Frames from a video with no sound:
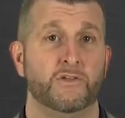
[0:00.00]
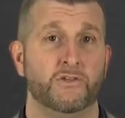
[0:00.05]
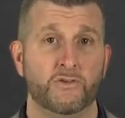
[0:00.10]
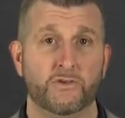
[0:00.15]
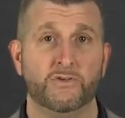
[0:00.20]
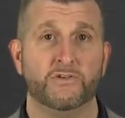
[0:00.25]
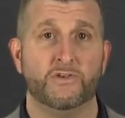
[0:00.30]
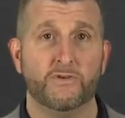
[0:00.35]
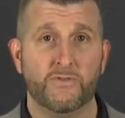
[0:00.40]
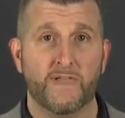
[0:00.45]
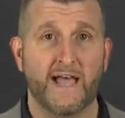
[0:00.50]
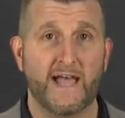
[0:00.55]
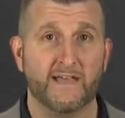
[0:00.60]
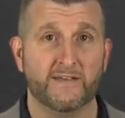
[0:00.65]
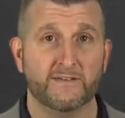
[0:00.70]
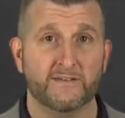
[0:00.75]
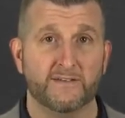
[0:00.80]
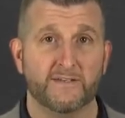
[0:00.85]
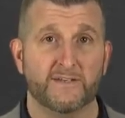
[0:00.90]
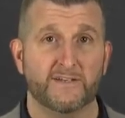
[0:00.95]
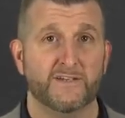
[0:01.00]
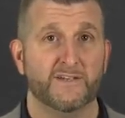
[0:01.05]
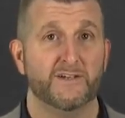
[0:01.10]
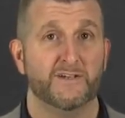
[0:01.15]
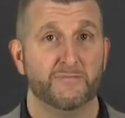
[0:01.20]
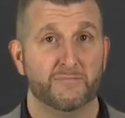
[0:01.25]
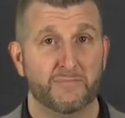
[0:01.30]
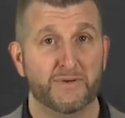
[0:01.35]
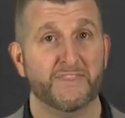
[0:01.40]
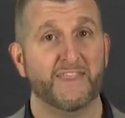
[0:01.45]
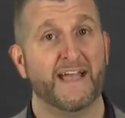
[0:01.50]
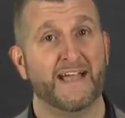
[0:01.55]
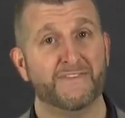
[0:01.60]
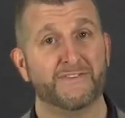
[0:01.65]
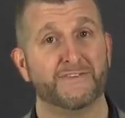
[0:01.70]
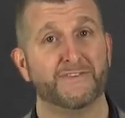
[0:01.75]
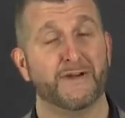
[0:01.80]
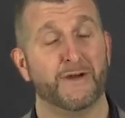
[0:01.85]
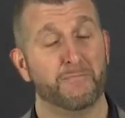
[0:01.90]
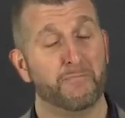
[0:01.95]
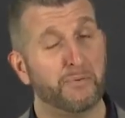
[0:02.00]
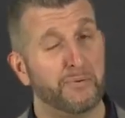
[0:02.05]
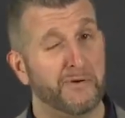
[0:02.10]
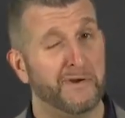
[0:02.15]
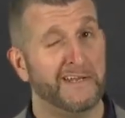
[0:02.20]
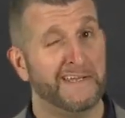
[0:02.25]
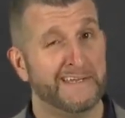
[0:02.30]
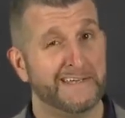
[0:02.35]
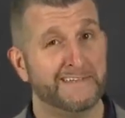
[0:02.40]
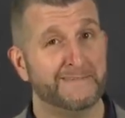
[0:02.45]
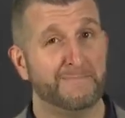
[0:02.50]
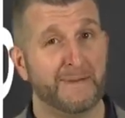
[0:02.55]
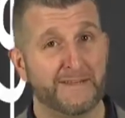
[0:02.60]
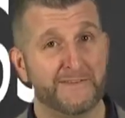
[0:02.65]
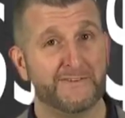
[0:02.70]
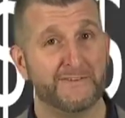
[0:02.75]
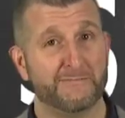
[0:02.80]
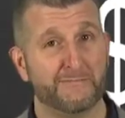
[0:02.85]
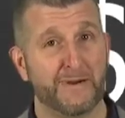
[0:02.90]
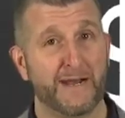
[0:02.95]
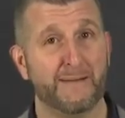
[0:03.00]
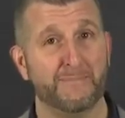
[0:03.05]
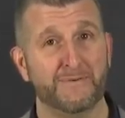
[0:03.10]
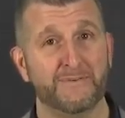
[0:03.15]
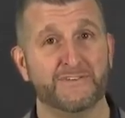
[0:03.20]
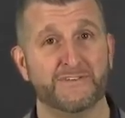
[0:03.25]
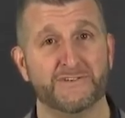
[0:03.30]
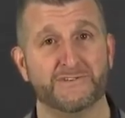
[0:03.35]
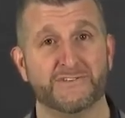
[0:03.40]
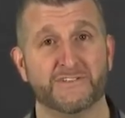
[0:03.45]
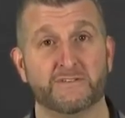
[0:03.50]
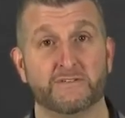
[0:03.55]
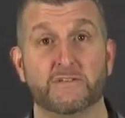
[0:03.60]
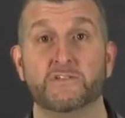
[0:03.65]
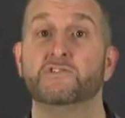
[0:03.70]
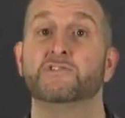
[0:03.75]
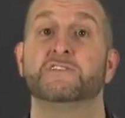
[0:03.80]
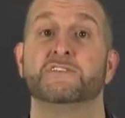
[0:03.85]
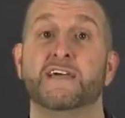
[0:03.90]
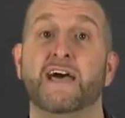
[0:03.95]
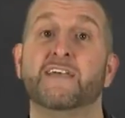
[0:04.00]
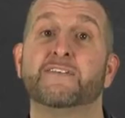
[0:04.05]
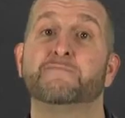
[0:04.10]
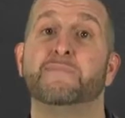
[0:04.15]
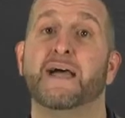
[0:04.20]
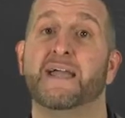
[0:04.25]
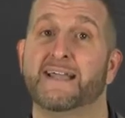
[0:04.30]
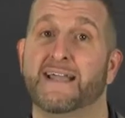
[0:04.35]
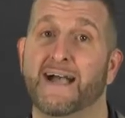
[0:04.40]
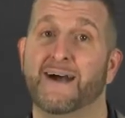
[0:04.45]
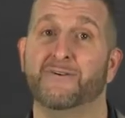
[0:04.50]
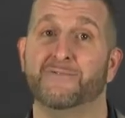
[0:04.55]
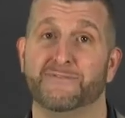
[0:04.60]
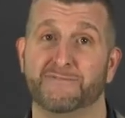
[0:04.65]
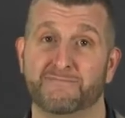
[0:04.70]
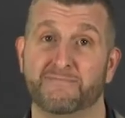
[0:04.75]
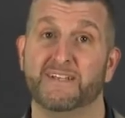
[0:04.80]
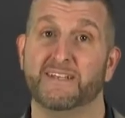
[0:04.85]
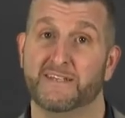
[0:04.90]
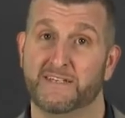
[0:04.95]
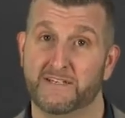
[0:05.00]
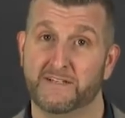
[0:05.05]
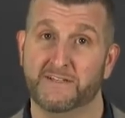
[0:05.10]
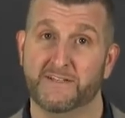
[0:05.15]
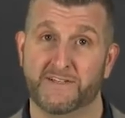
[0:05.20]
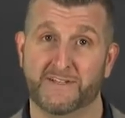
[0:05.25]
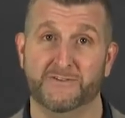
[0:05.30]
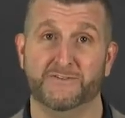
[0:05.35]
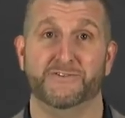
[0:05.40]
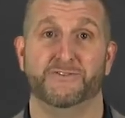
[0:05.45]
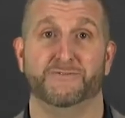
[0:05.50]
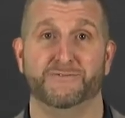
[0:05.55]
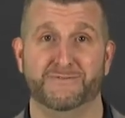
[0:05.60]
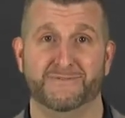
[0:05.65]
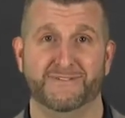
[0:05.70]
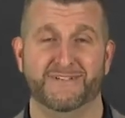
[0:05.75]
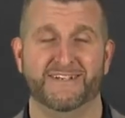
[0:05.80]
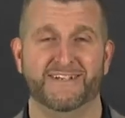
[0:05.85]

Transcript: You could do that. But that's a pretty expensive proposition. Just ask my accountant. He'll tell you.